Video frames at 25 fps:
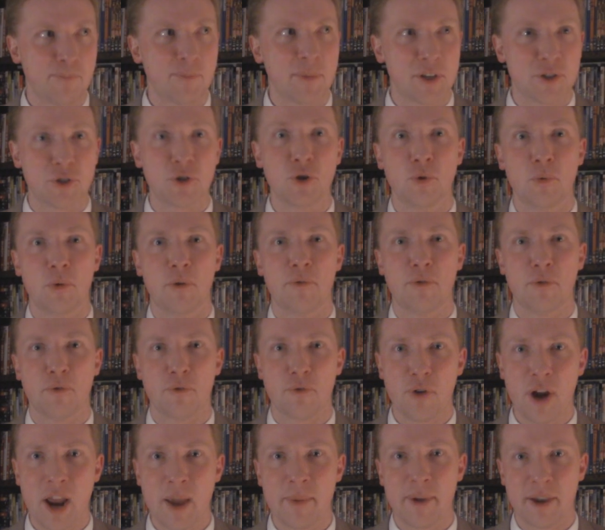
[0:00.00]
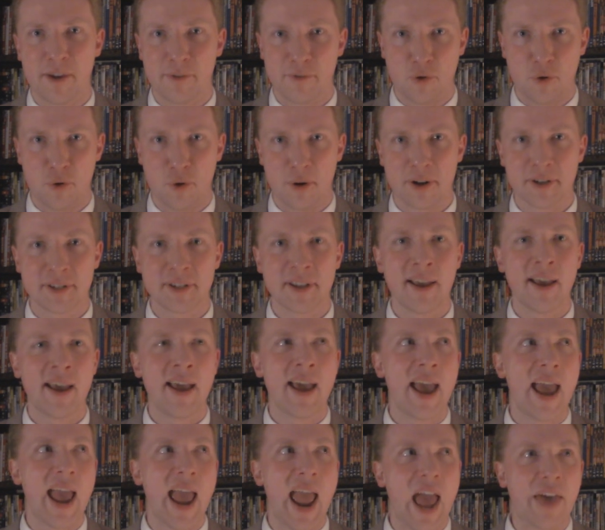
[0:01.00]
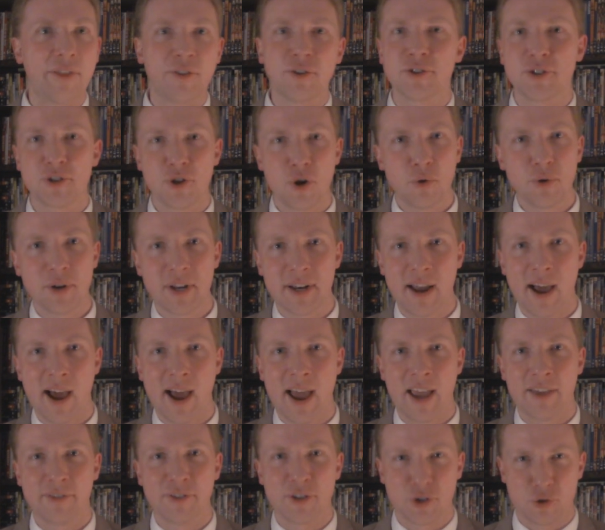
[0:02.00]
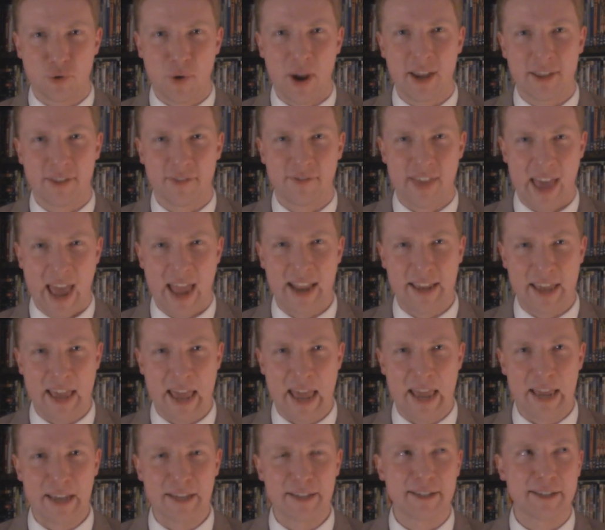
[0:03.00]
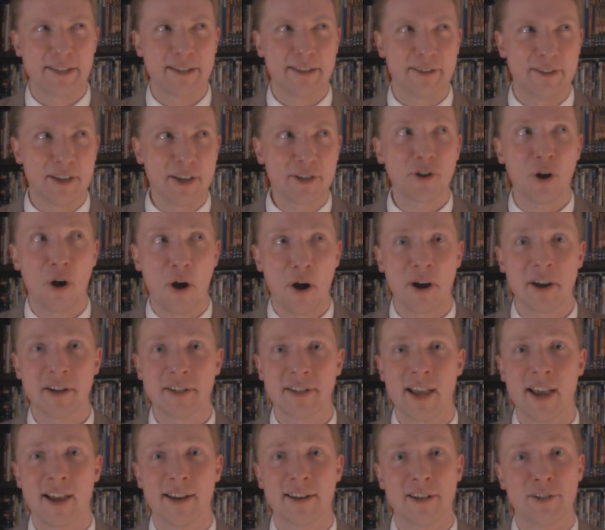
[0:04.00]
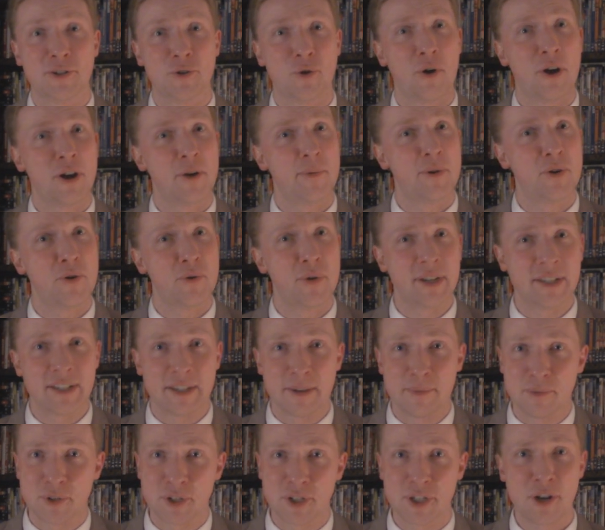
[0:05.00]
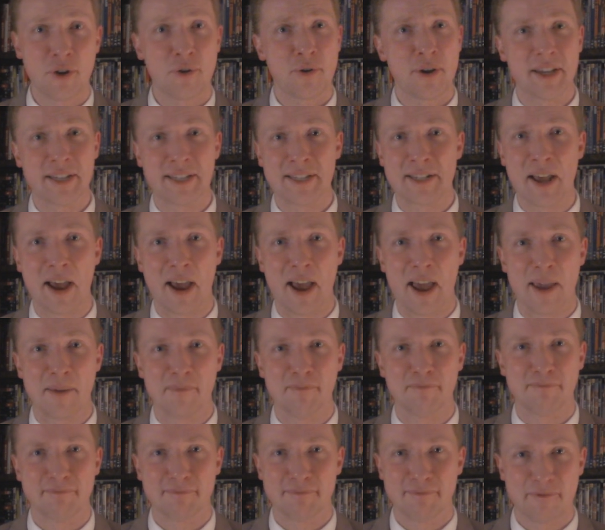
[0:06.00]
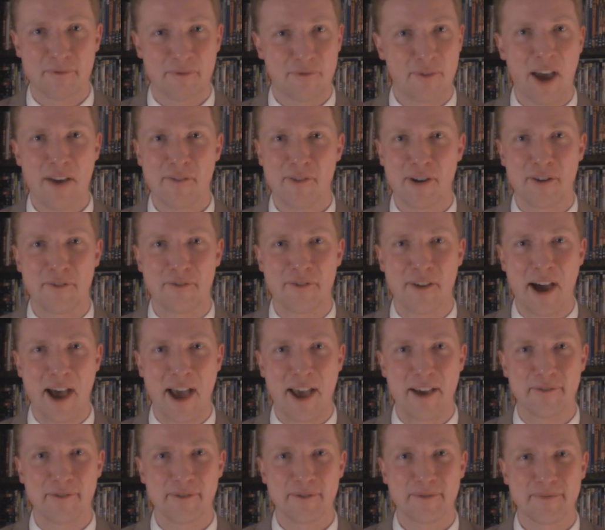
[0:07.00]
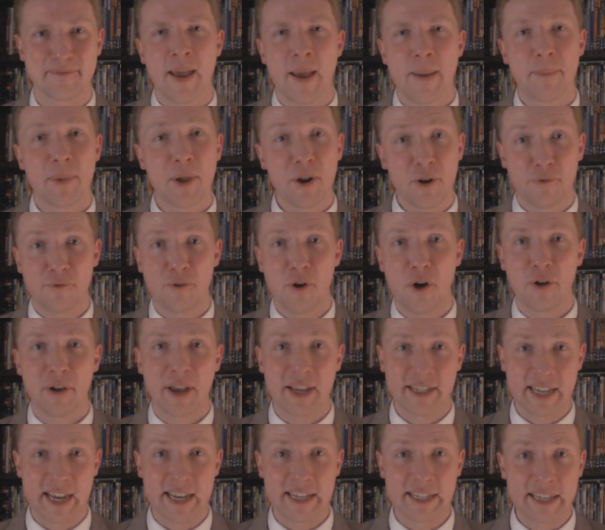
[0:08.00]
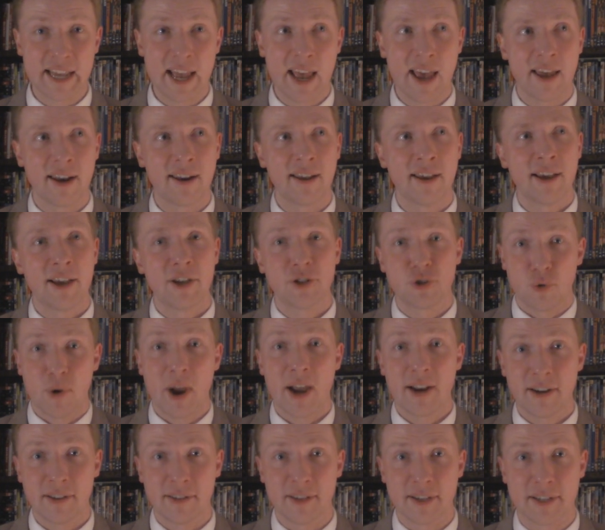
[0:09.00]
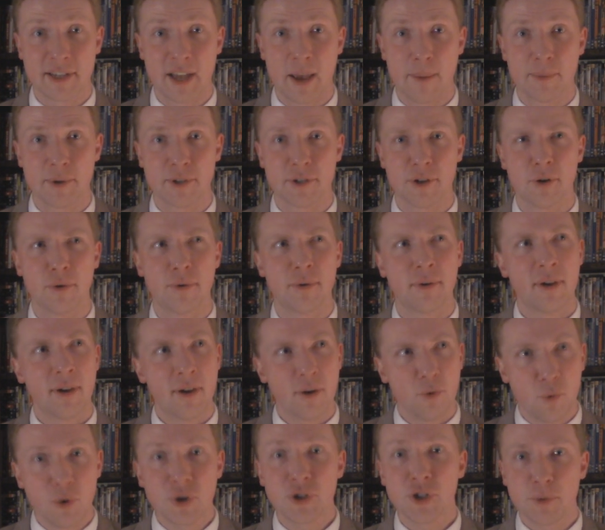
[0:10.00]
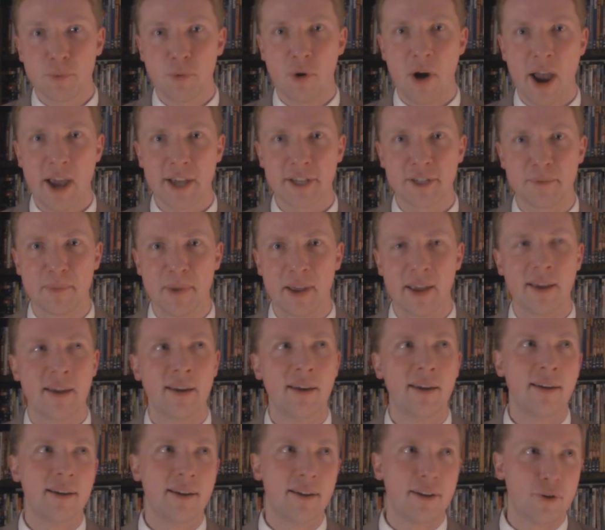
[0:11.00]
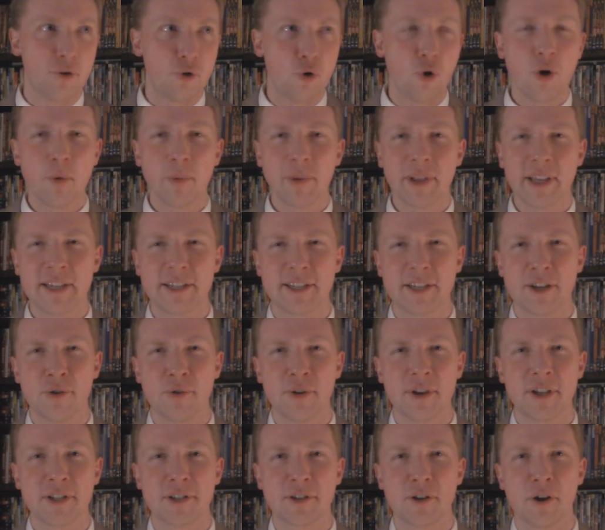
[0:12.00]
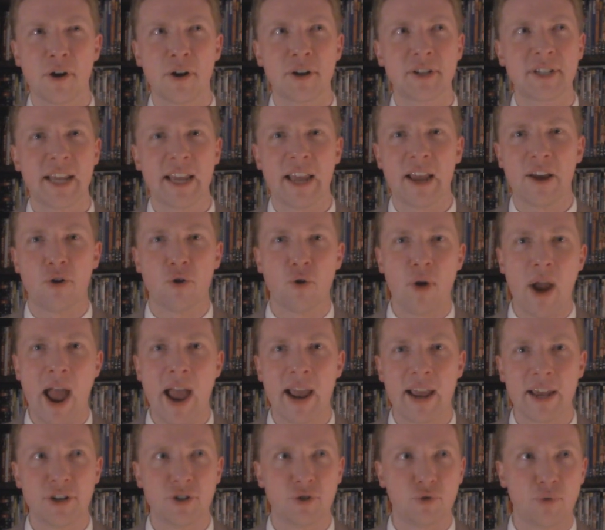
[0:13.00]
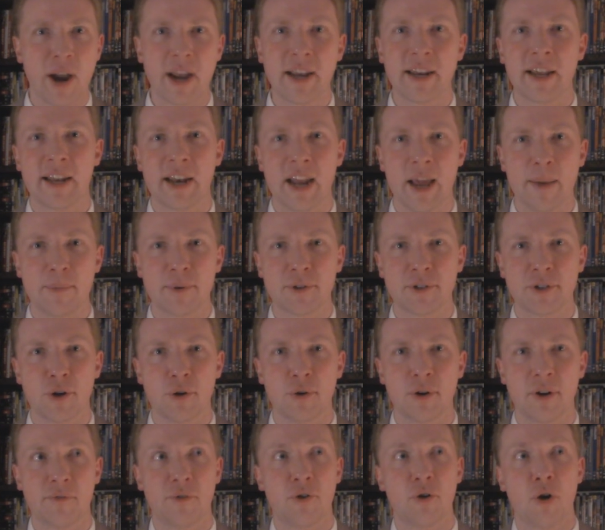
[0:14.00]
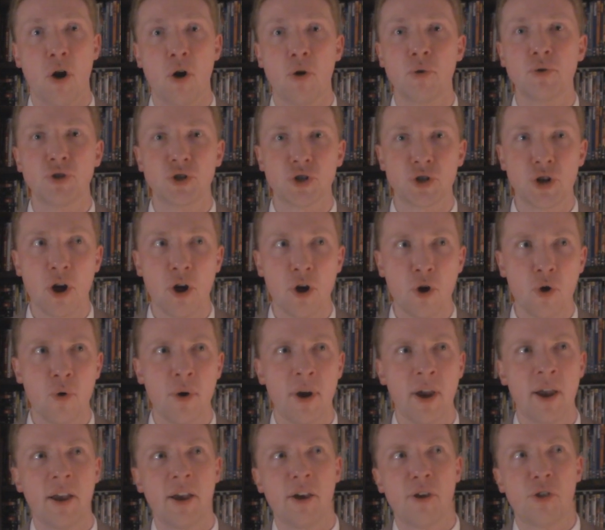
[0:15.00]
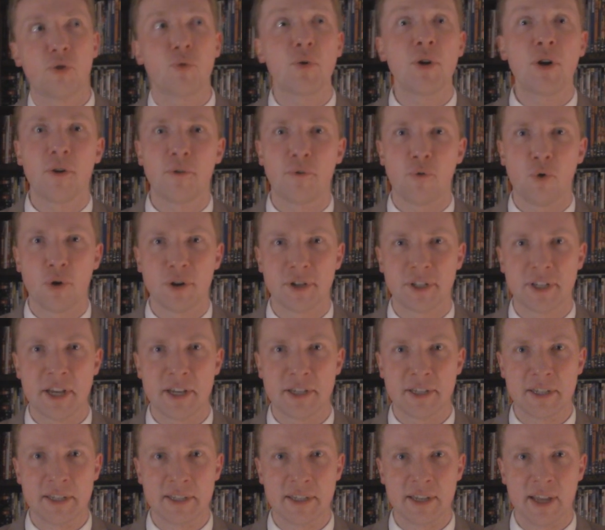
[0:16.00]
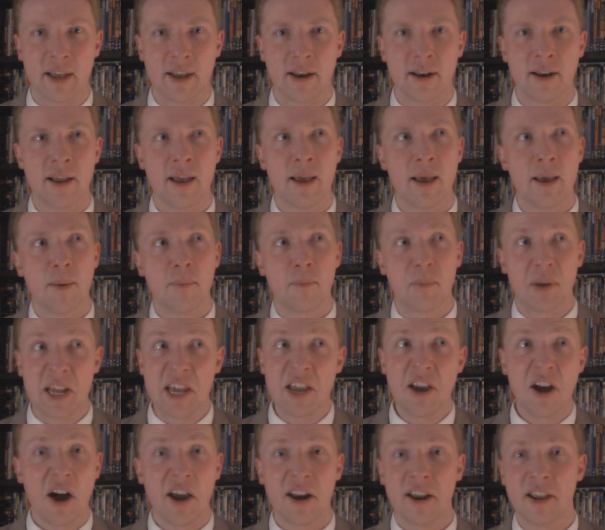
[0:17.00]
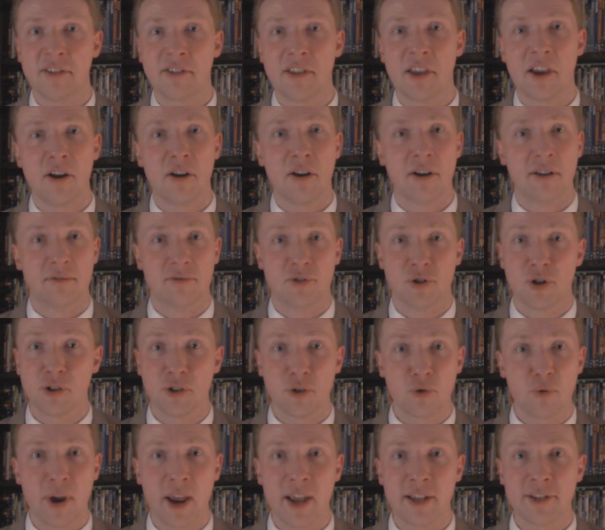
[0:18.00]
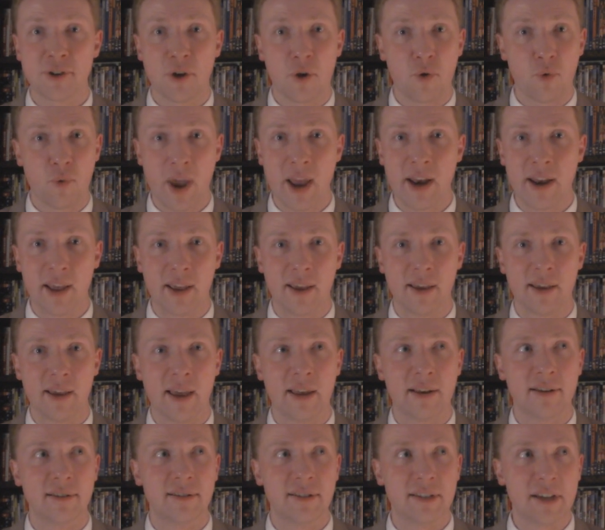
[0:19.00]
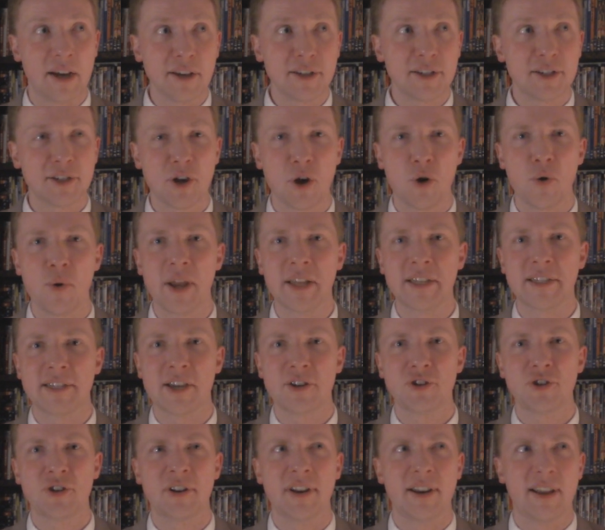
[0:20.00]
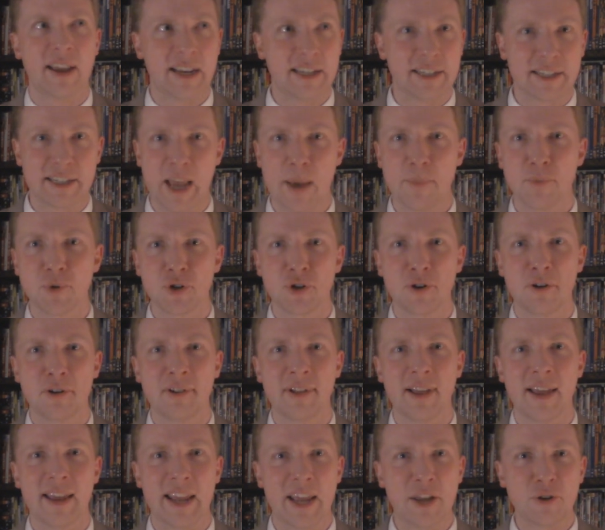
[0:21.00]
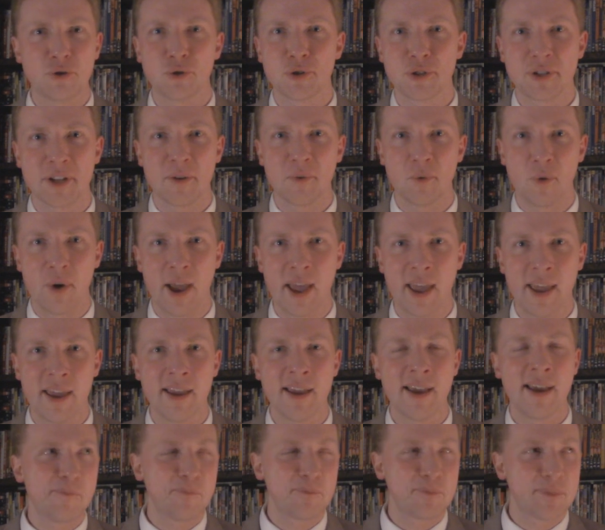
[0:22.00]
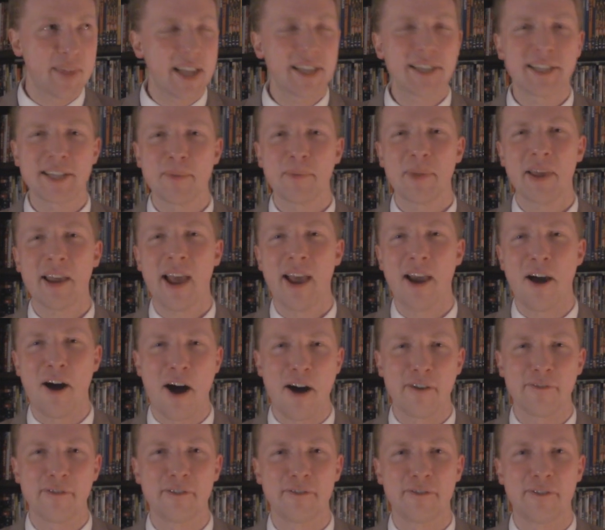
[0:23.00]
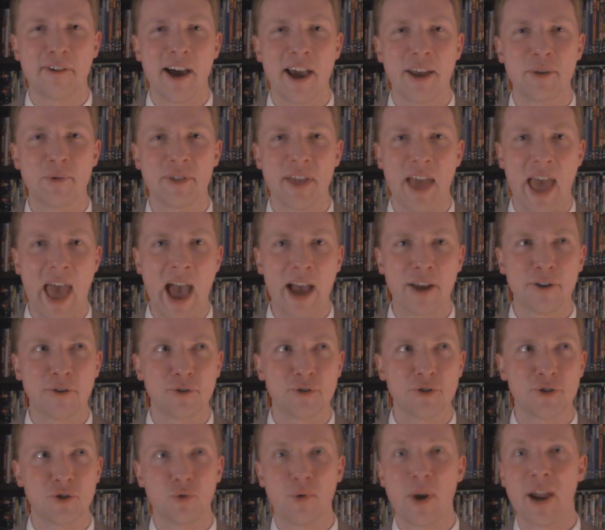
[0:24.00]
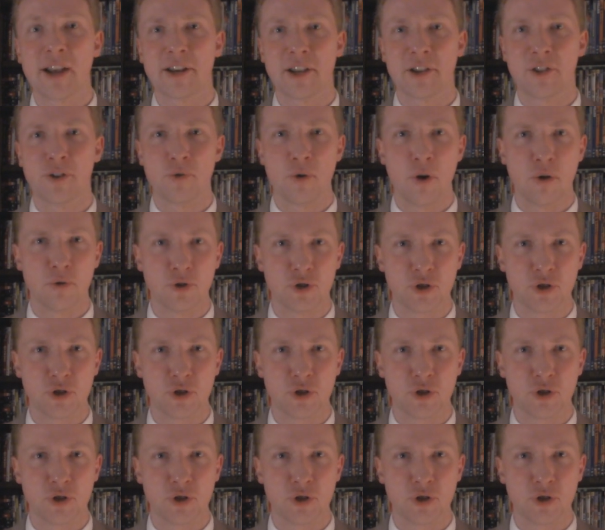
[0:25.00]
suitable for framing, of course, and there's no denying the strength of that case. This architect is going to be doing some serious time. 5 out of 5. Peter Falk, as I said, directed this episode, which surprised me. Normally, series stars take a crack at directing an episode of their own show 3 or 4 seasons in, but he got in there and took the reins already, and does so in such an exceptional and interesting way. That's something I often find with actors directing their own